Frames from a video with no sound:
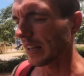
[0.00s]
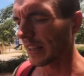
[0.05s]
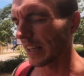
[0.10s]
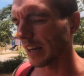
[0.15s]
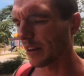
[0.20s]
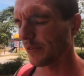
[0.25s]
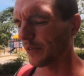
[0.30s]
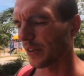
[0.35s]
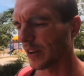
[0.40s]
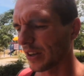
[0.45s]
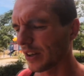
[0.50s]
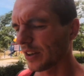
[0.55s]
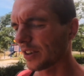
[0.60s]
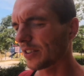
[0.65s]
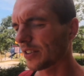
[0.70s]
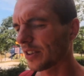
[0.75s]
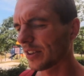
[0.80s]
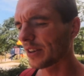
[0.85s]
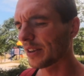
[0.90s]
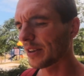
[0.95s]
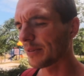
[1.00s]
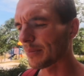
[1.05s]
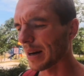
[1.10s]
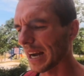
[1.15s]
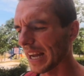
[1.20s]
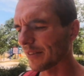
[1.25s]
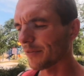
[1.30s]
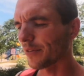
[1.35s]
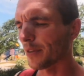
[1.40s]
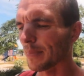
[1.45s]
that have followed
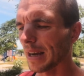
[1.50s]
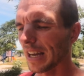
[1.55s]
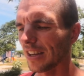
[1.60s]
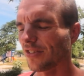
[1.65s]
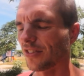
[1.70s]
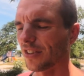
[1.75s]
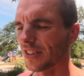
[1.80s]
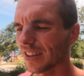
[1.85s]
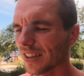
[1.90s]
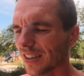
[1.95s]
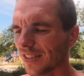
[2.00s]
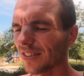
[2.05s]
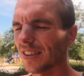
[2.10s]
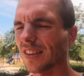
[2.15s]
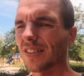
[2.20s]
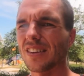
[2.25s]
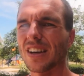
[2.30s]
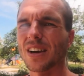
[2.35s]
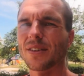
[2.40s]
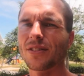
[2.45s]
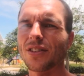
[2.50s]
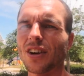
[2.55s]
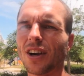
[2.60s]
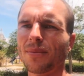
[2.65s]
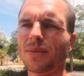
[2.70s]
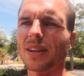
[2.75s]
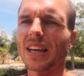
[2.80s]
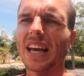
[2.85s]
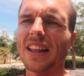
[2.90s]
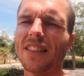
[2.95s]
my information consistently over
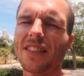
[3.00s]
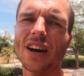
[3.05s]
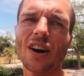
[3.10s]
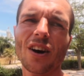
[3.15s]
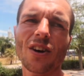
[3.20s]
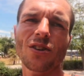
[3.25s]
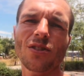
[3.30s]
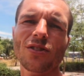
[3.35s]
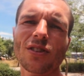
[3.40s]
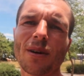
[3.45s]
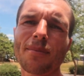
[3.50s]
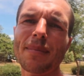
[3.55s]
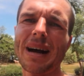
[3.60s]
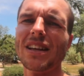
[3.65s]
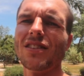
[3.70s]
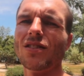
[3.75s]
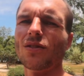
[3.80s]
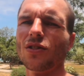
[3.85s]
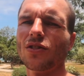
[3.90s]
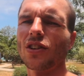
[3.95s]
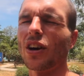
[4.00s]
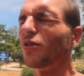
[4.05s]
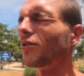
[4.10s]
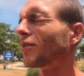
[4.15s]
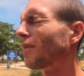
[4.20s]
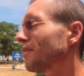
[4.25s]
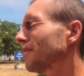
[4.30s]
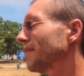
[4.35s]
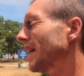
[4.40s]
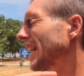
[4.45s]
time, to get those amazing
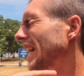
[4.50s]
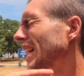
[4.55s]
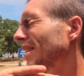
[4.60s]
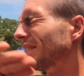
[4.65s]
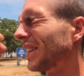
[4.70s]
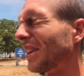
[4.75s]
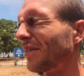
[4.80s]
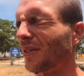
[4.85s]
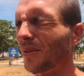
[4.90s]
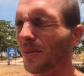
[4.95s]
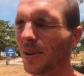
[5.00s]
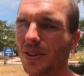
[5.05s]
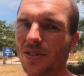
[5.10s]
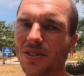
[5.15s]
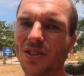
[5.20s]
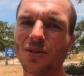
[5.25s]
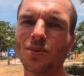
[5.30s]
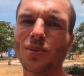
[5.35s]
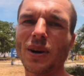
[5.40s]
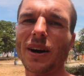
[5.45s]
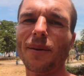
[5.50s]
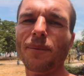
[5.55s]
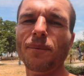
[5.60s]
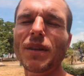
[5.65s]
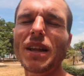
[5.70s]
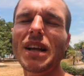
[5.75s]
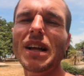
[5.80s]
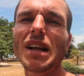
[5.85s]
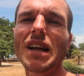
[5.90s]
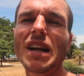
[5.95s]
results and many other different ones as well.
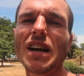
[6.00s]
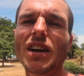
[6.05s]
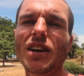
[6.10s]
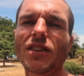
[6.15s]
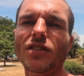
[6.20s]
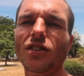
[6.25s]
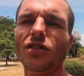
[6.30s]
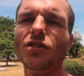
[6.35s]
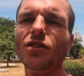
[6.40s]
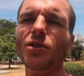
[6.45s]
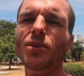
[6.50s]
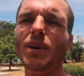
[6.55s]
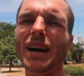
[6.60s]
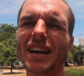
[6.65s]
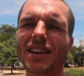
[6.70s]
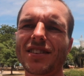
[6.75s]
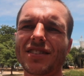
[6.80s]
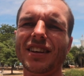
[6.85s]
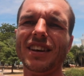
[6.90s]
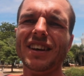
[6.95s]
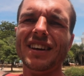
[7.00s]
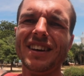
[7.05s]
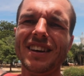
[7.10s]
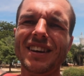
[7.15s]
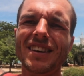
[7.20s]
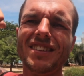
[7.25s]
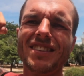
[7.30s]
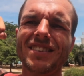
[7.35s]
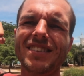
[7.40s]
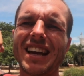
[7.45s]
So as always,
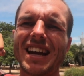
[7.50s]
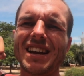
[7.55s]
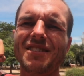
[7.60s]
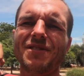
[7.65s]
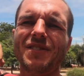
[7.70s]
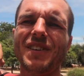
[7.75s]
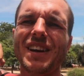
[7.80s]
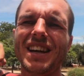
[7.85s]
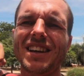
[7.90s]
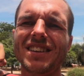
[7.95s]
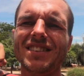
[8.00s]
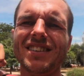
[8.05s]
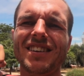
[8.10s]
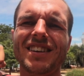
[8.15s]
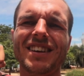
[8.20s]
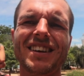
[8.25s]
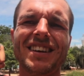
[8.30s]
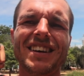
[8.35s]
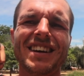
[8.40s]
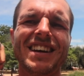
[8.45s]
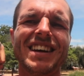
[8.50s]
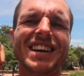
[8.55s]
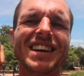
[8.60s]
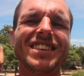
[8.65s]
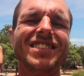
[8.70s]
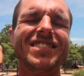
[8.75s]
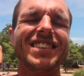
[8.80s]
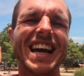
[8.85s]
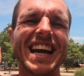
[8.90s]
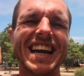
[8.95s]
stay fit,
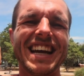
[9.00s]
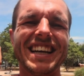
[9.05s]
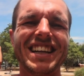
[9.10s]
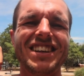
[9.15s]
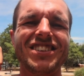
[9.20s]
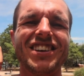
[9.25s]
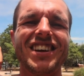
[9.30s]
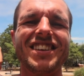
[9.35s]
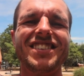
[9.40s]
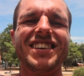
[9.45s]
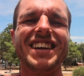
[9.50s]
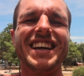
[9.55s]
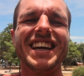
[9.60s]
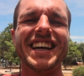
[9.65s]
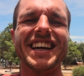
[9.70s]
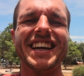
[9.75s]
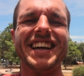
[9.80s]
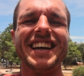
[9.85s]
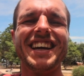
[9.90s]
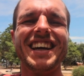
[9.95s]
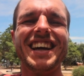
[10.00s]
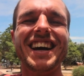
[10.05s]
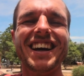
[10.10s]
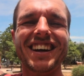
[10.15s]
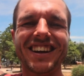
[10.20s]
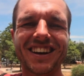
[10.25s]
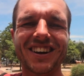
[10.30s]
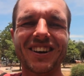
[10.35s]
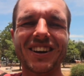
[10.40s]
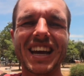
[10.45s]
stay energetic,
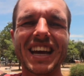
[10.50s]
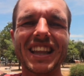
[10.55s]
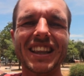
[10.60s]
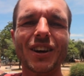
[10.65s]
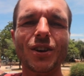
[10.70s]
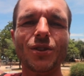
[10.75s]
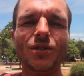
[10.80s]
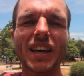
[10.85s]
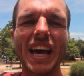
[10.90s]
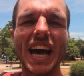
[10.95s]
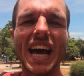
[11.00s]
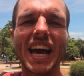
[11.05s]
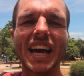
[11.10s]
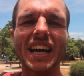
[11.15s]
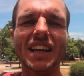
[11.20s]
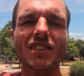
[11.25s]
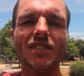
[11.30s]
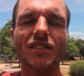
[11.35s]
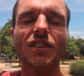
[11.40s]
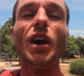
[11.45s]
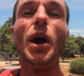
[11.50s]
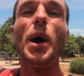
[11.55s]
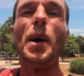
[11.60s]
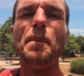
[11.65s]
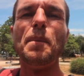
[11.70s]
and go get those gains.